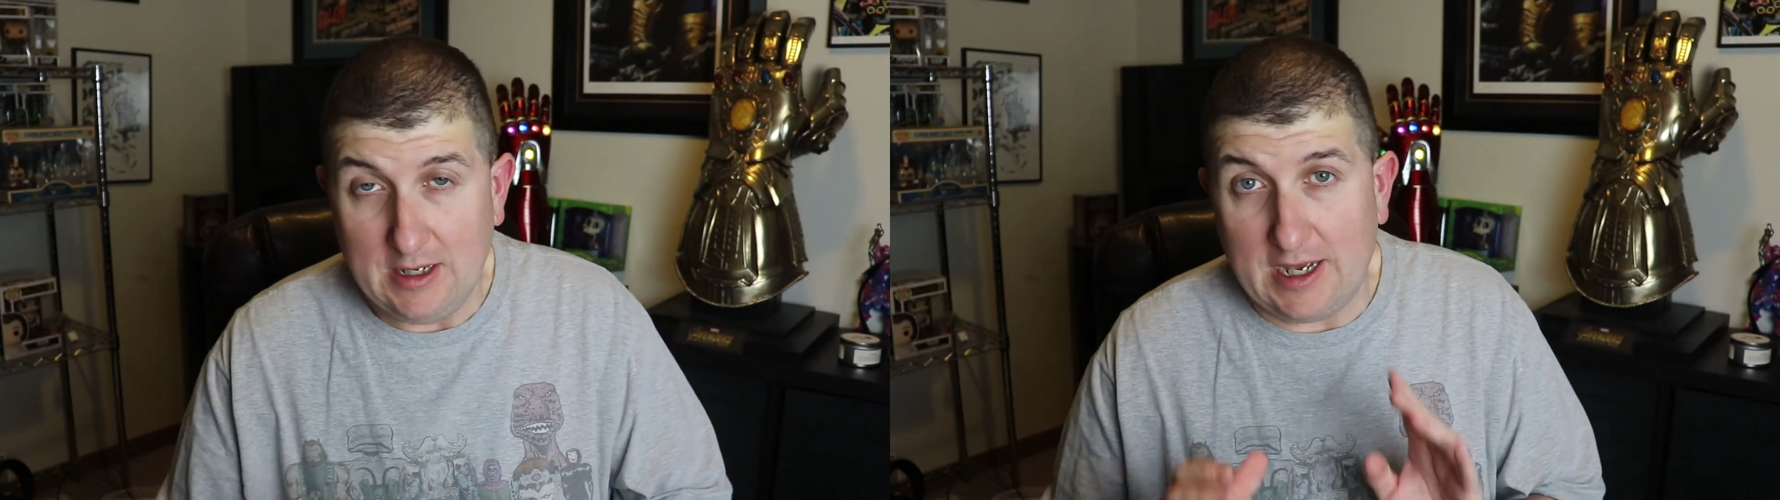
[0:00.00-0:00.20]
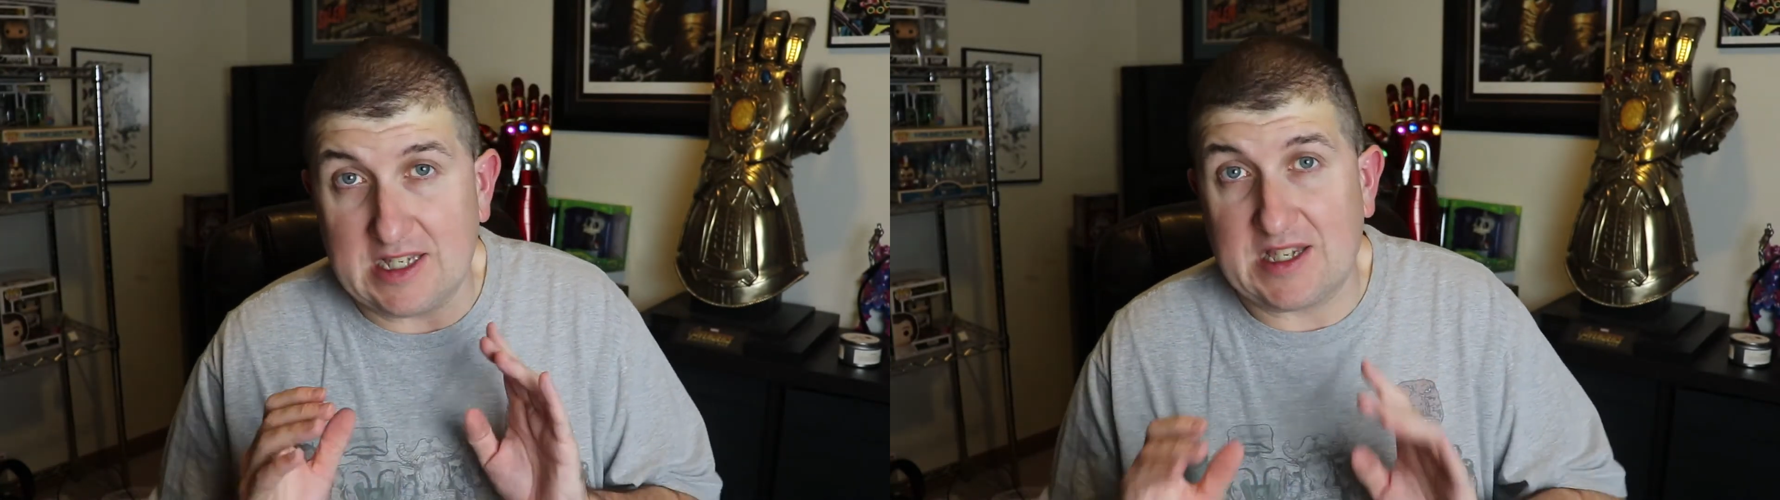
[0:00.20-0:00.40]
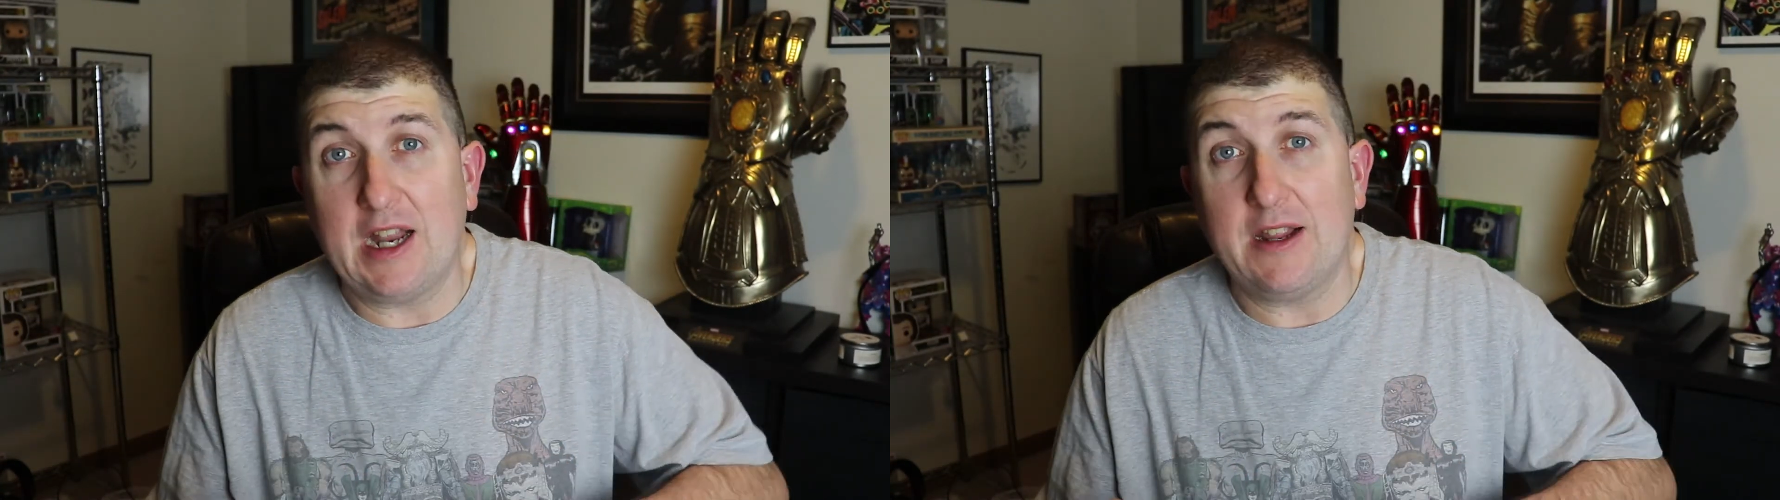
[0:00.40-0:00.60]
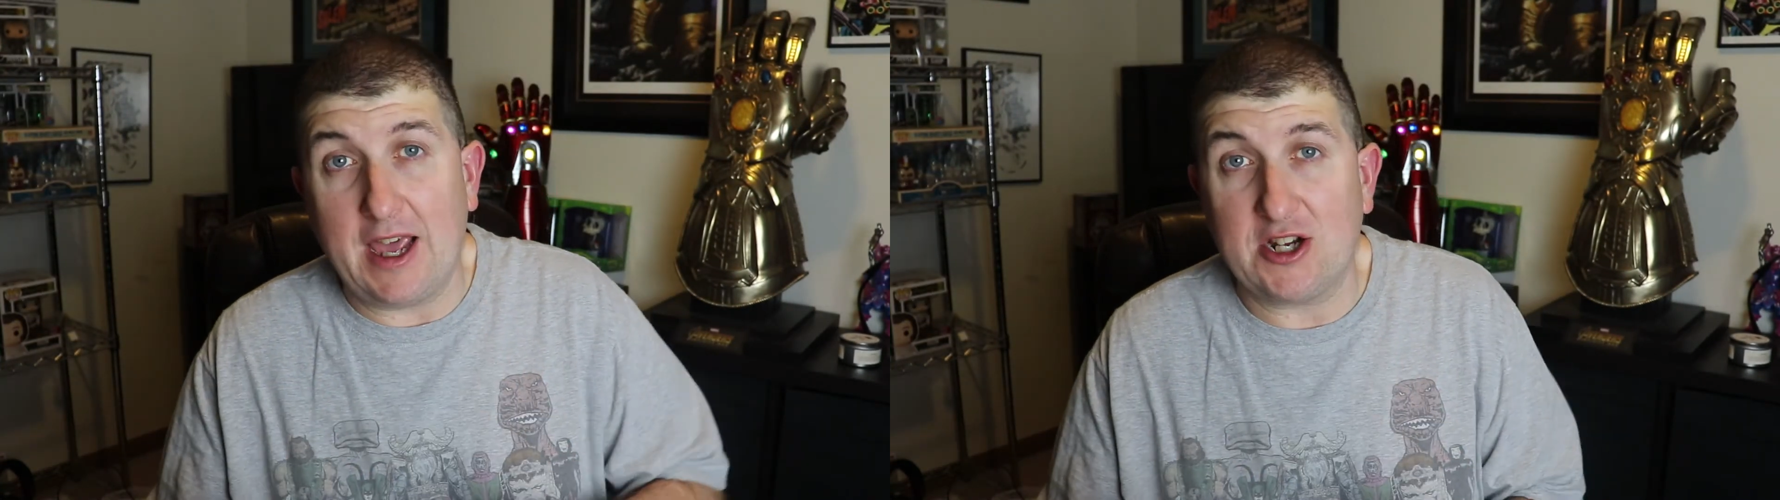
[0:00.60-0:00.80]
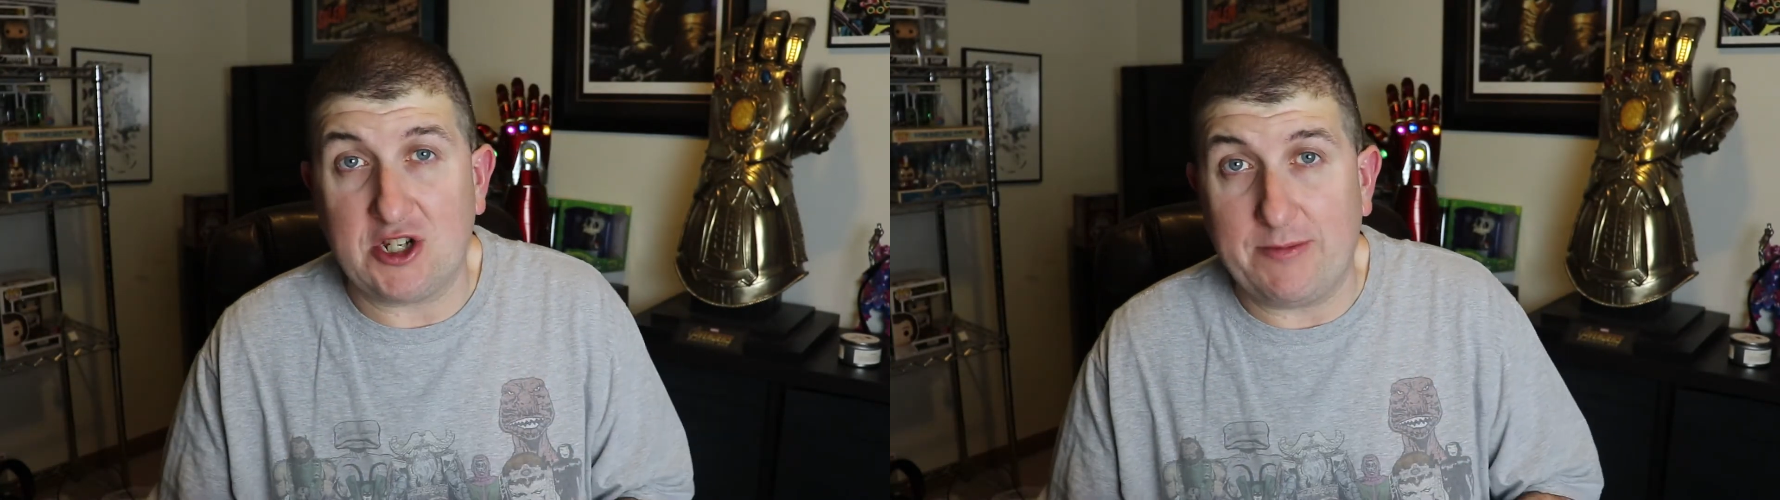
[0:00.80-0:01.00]
I was
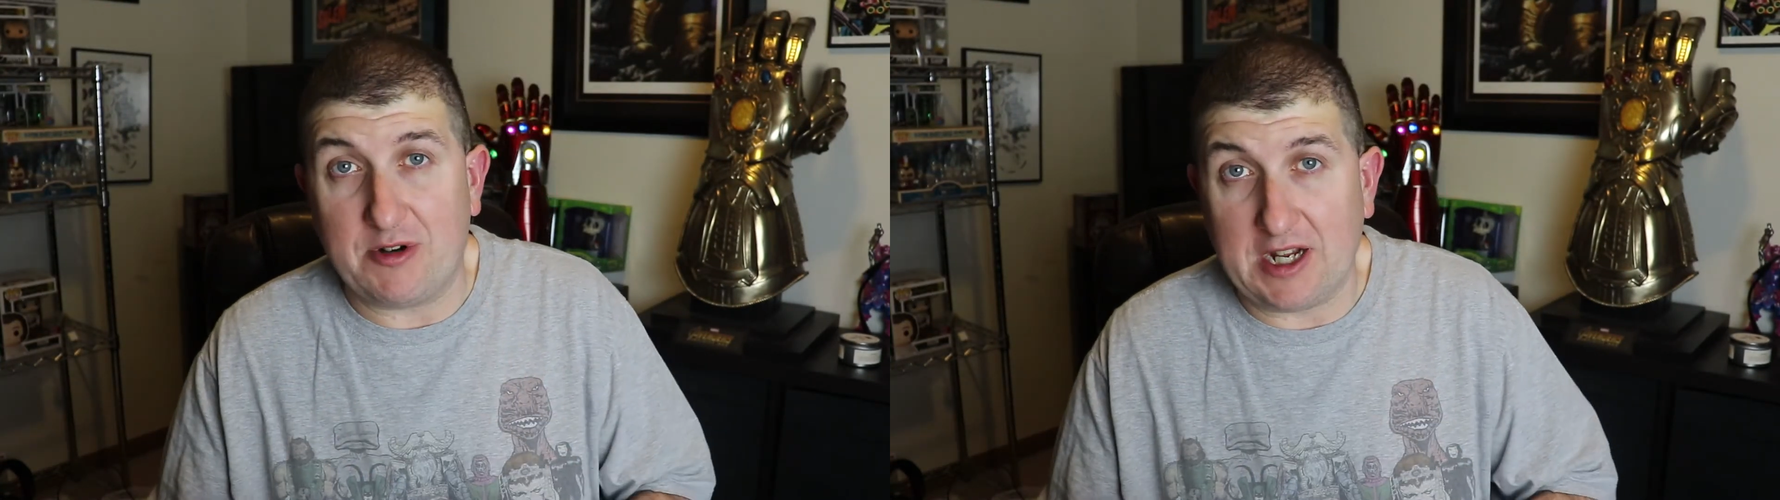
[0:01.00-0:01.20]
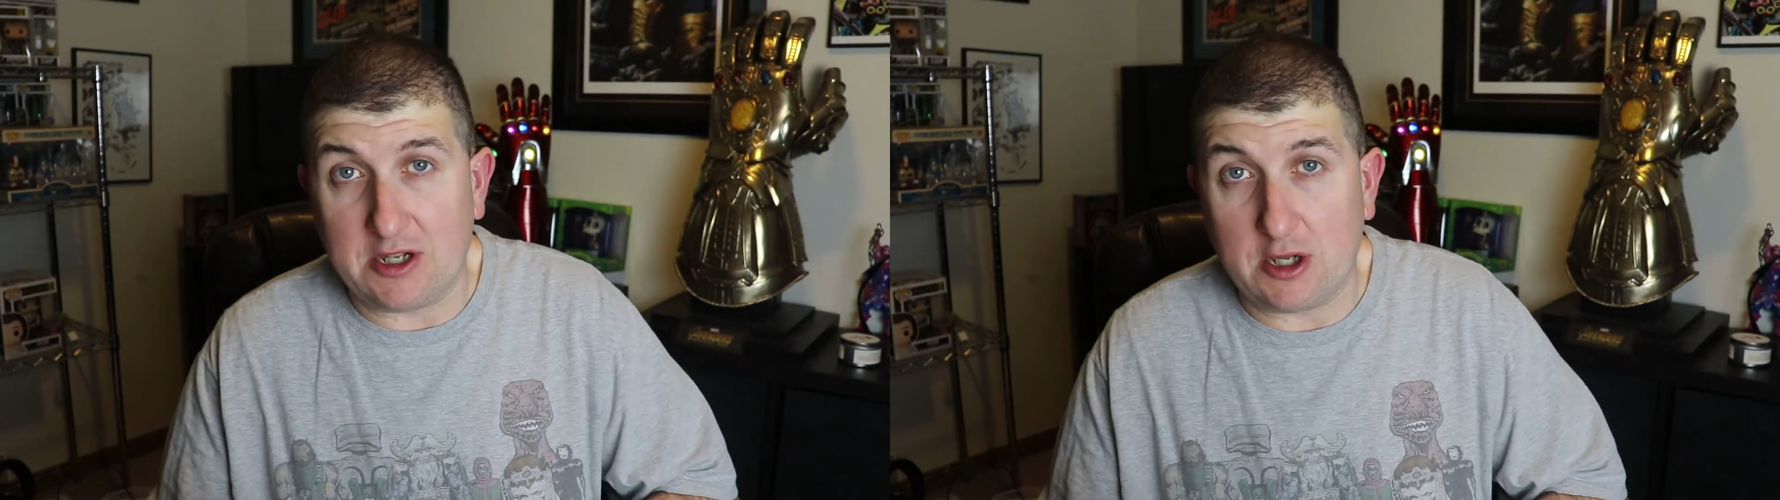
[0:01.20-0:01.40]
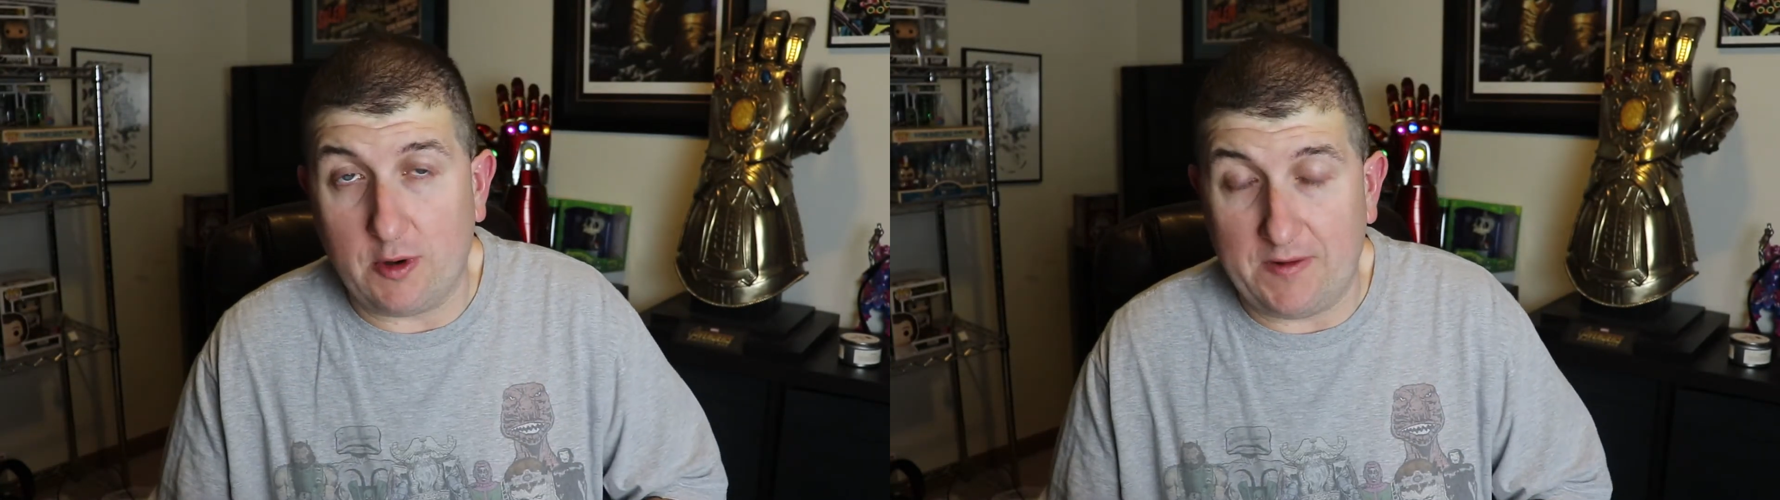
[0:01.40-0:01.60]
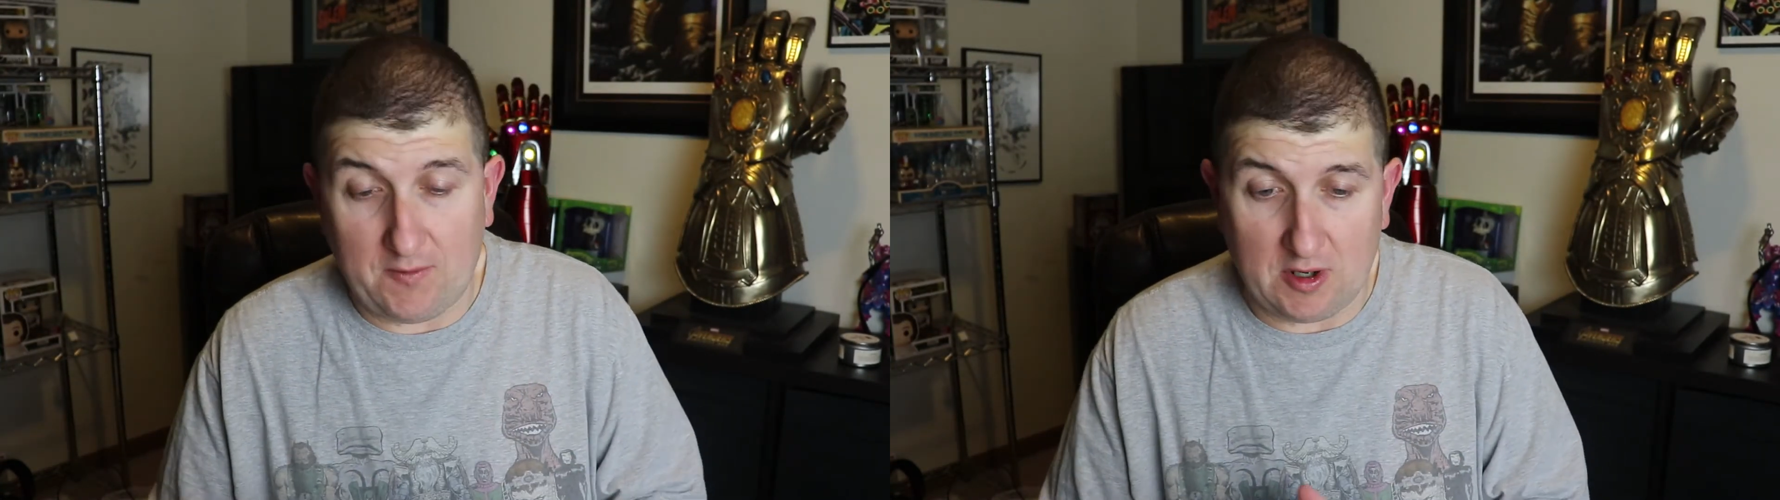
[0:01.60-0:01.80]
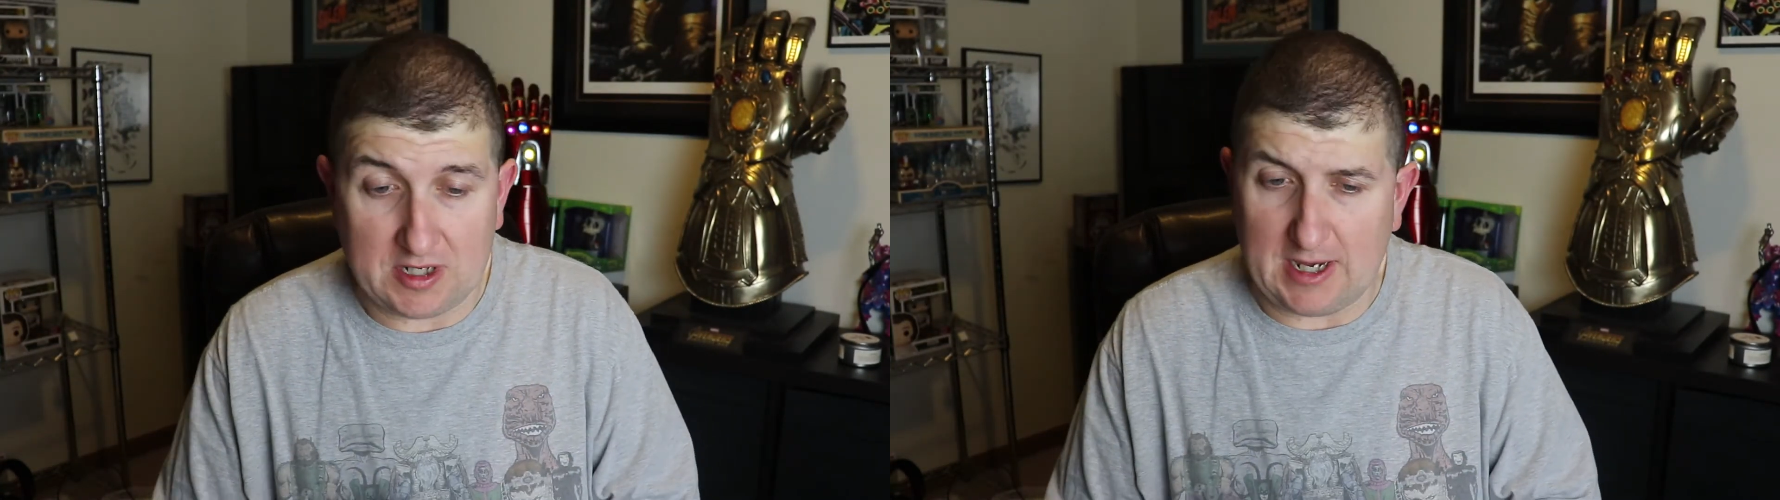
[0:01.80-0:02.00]
actually able to get it going
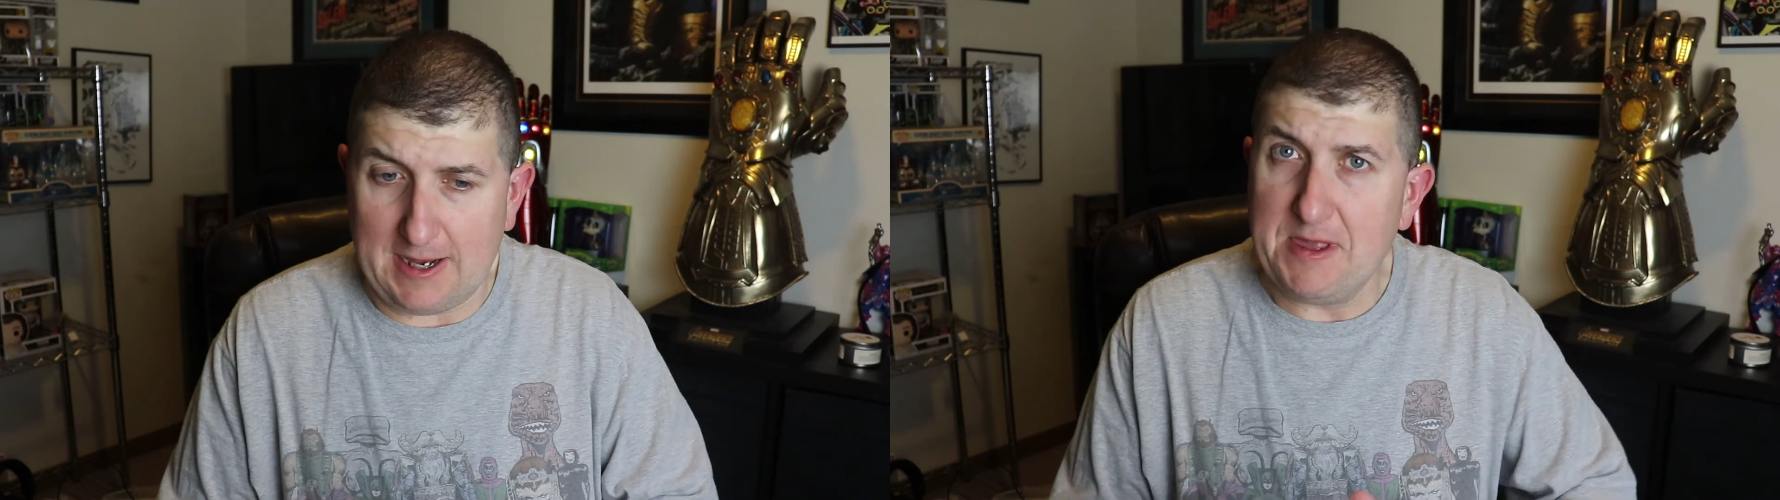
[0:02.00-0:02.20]
for us.